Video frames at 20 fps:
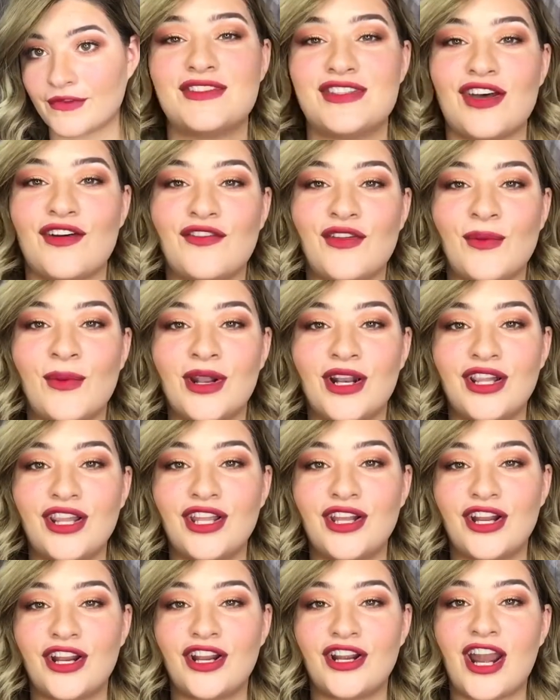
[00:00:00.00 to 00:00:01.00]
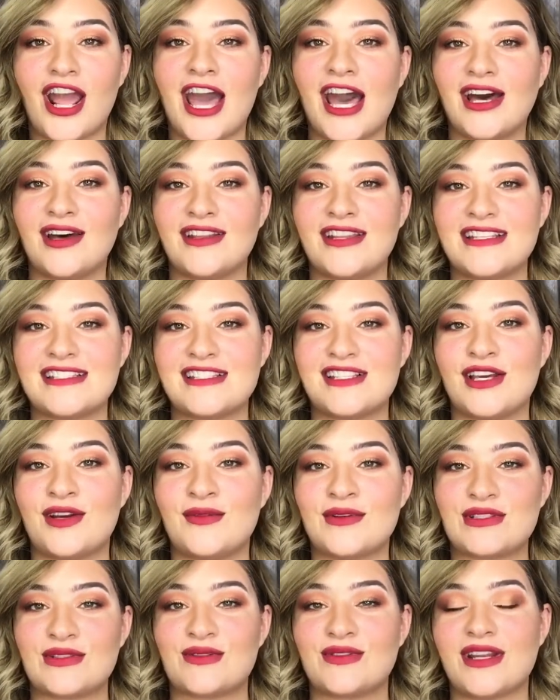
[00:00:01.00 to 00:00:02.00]
So if you want to learn how this
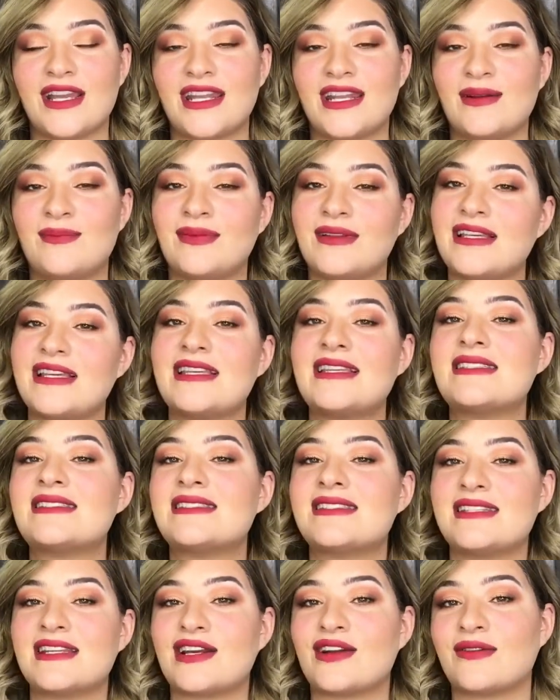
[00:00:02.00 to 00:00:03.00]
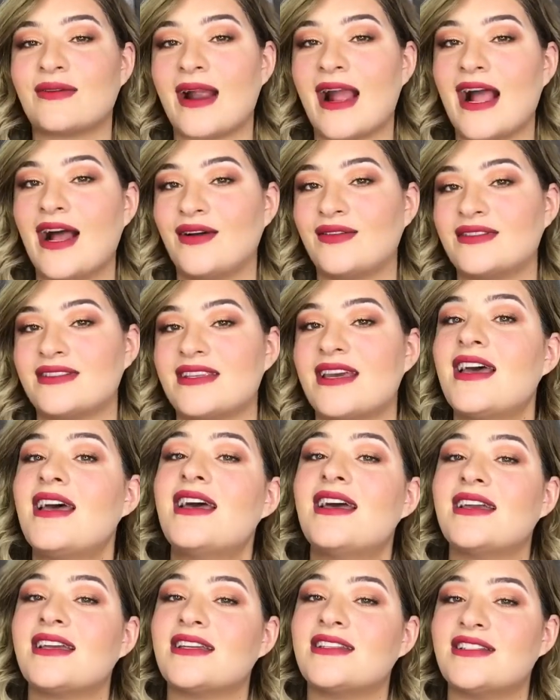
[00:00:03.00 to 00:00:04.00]
look was created, please stick around.
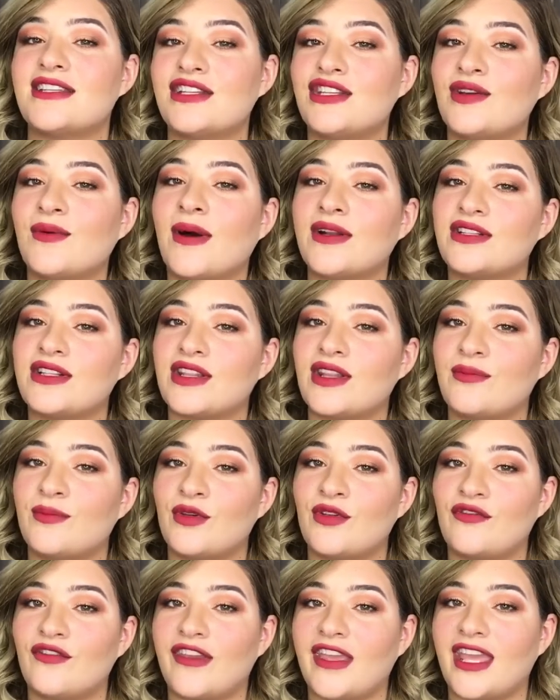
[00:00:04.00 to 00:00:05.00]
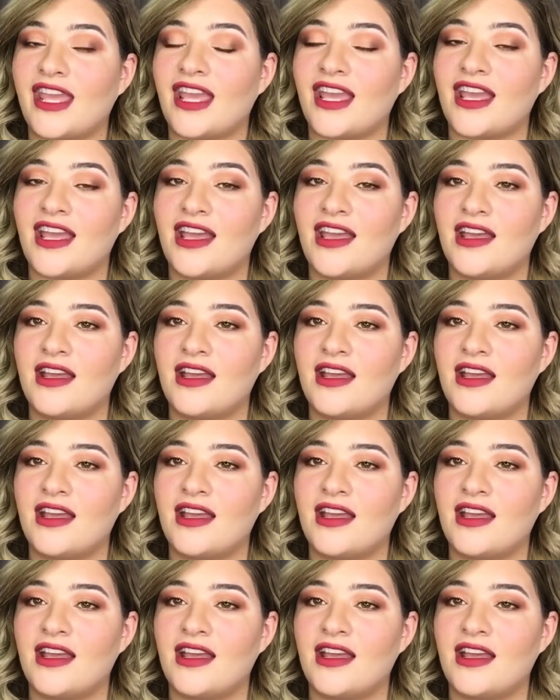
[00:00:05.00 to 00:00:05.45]
Continue watching the movie.